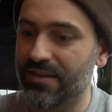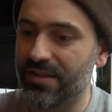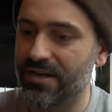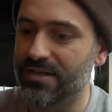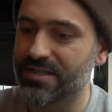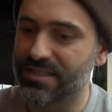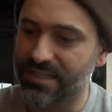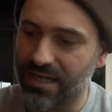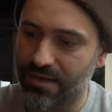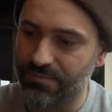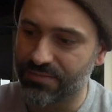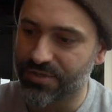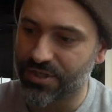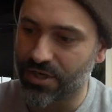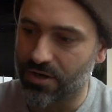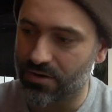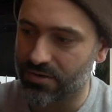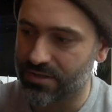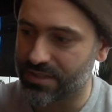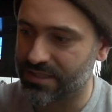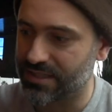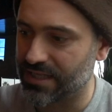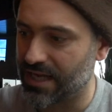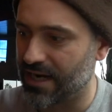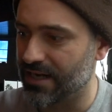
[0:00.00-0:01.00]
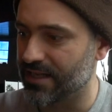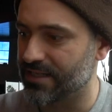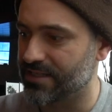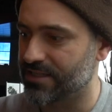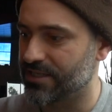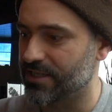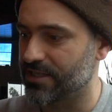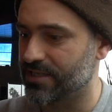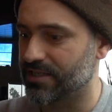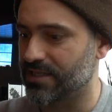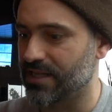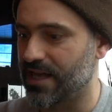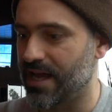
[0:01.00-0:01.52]
there's some jokes that it's
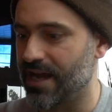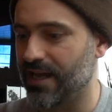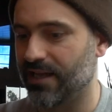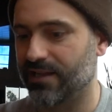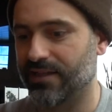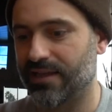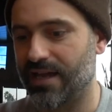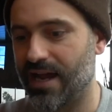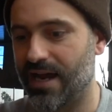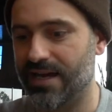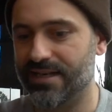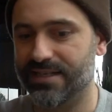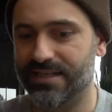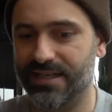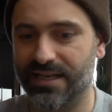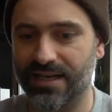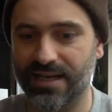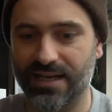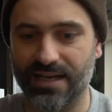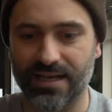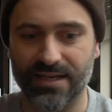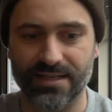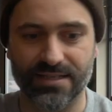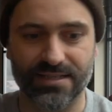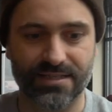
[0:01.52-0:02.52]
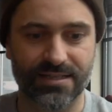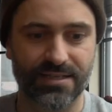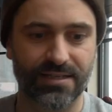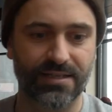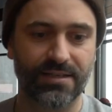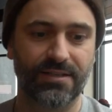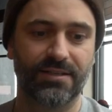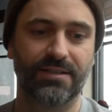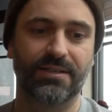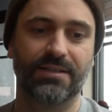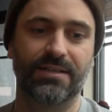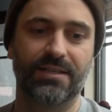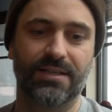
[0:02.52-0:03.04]
just like the idea is,
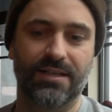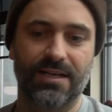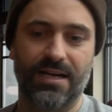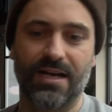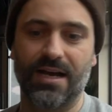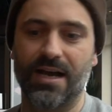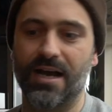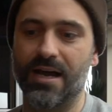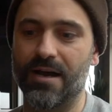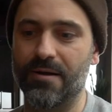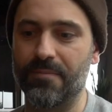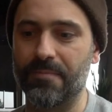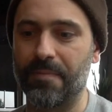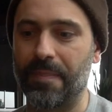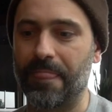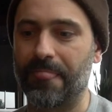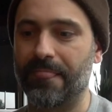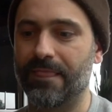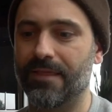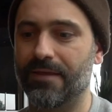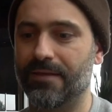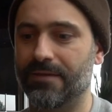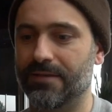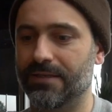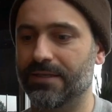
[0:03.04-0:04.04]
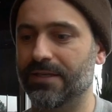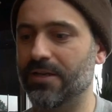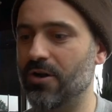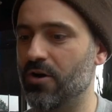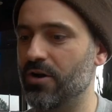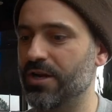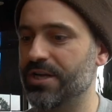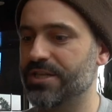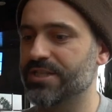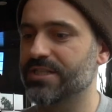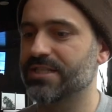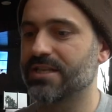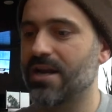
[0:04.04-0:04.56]
um, you know,
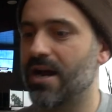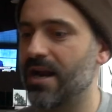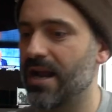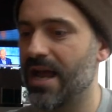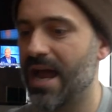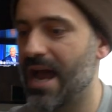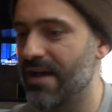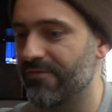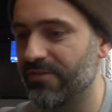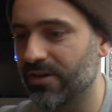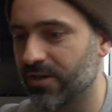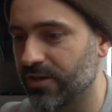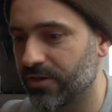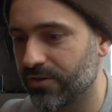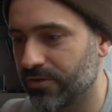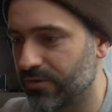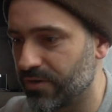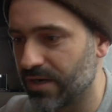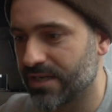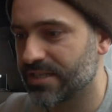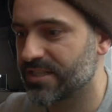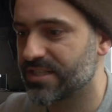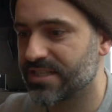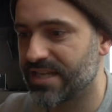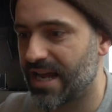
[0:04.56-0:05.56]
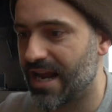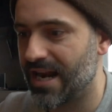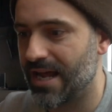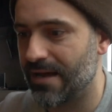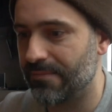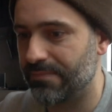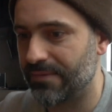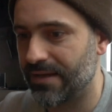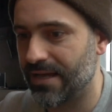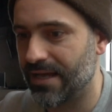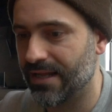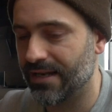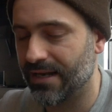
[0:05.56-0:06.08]
you just gotta have a quick setup,
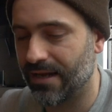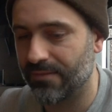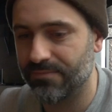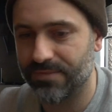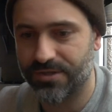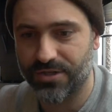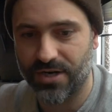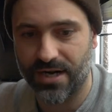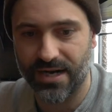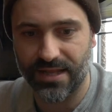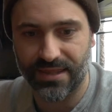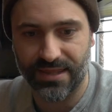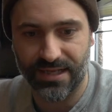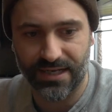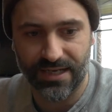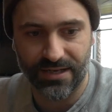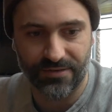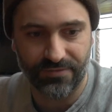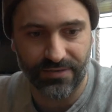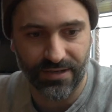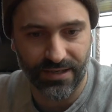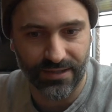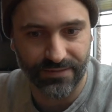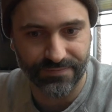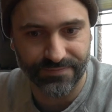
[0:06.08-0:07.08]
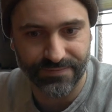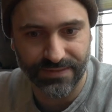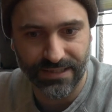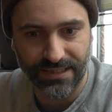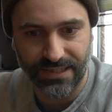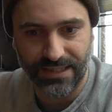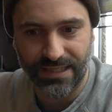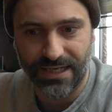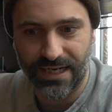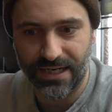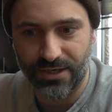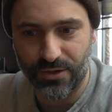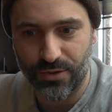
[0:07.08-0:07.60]
and I'm trying to think of a,
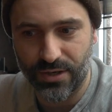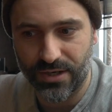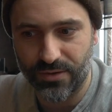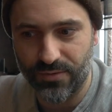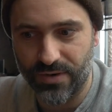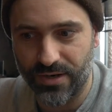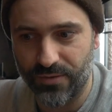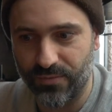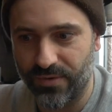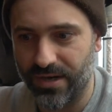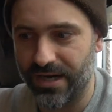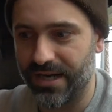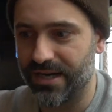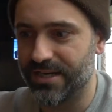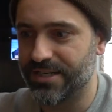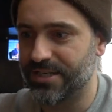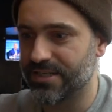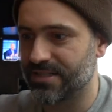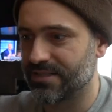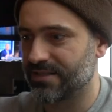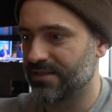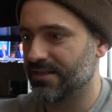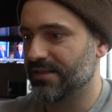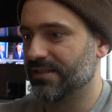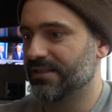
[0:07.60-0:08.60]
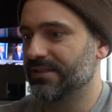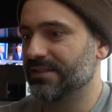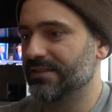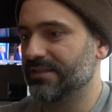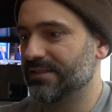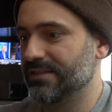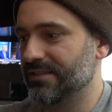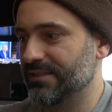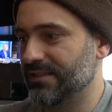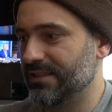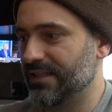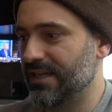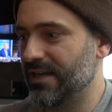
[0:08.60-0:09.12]
a quick one where you just
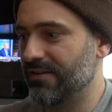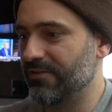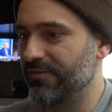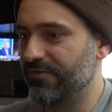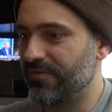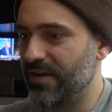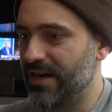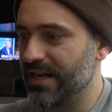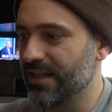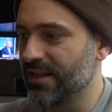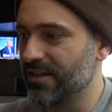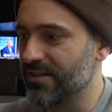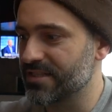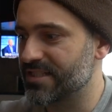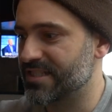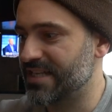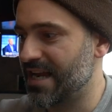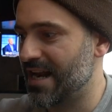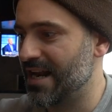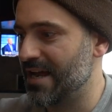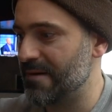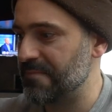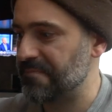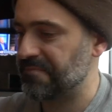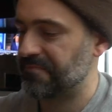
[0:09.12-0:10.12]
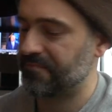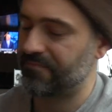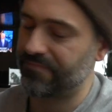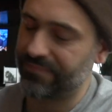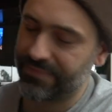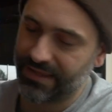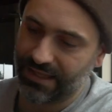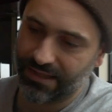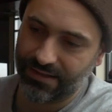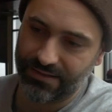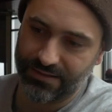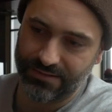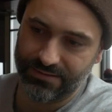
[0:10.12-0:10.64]
you have a funny little setup
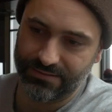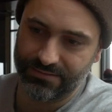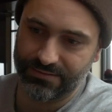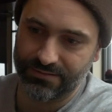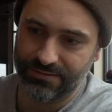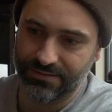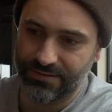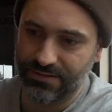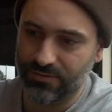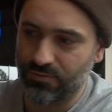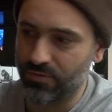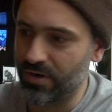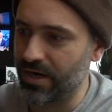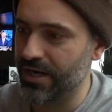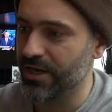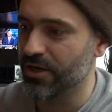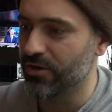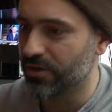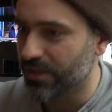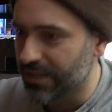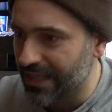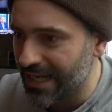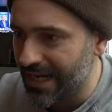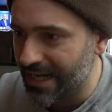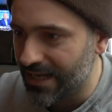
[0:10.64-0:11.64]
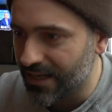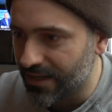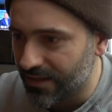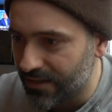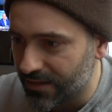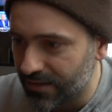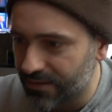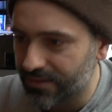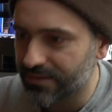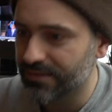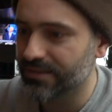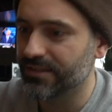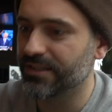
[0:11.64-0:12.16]
where you're leading
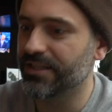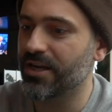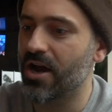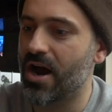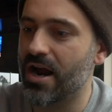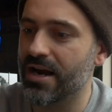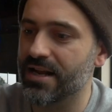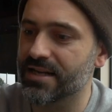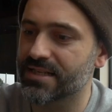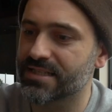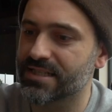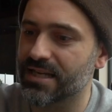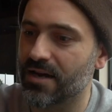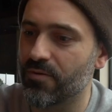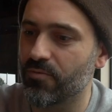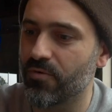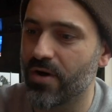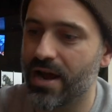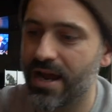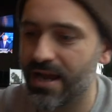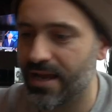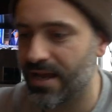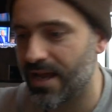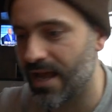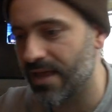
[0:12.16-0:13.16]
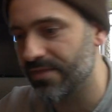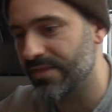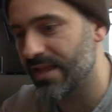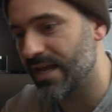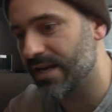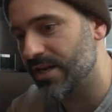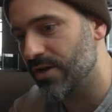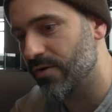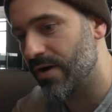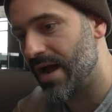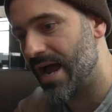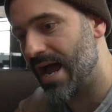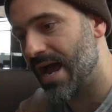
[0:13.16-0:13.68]
the audience some way, and then
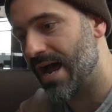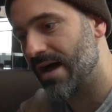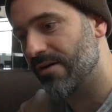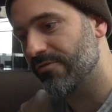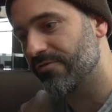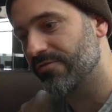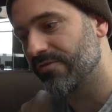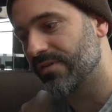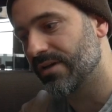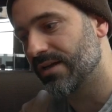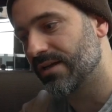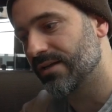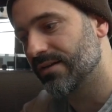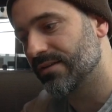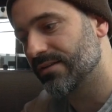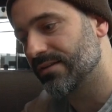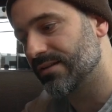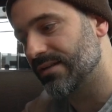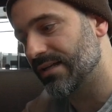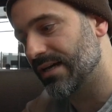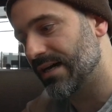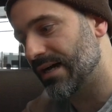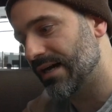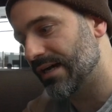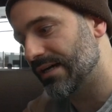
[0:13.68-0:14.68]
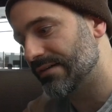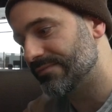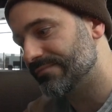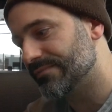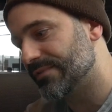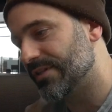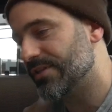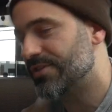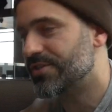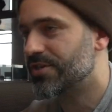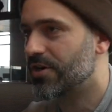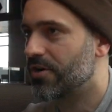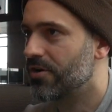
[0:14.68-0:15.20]
you have the
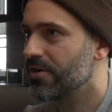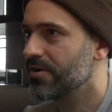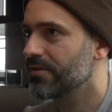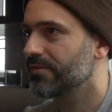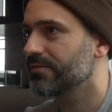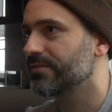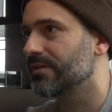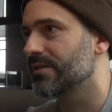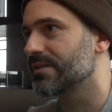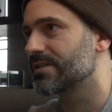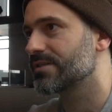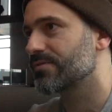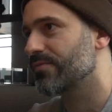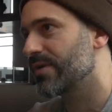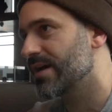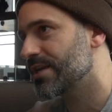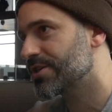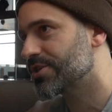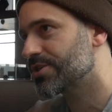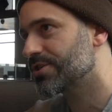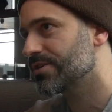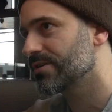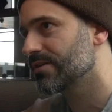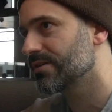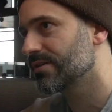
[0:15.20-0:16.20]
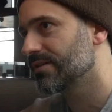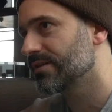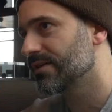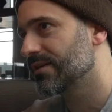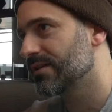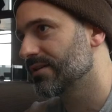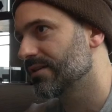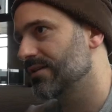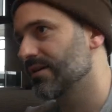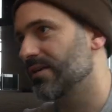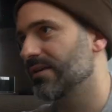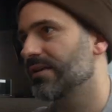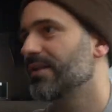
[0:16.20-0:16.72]
the turn, the switch, yeah.
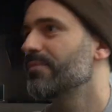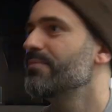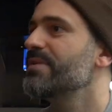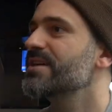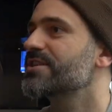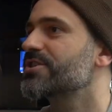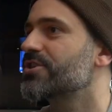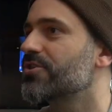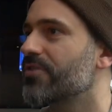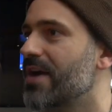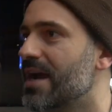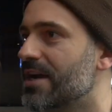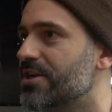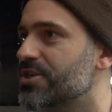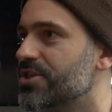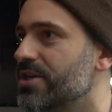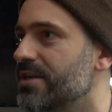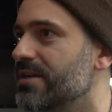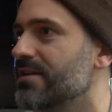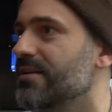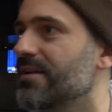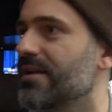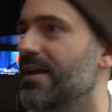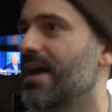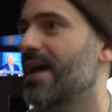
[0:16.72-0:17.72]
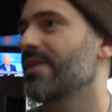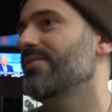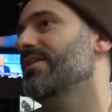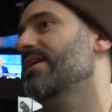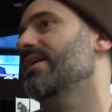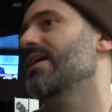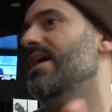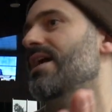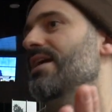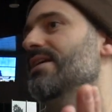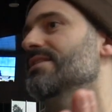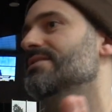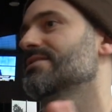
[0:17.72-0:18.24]
the, the misdirection, yeah. and then
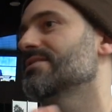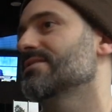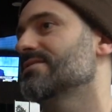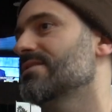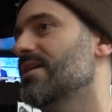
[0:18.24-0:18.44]
hey, it's this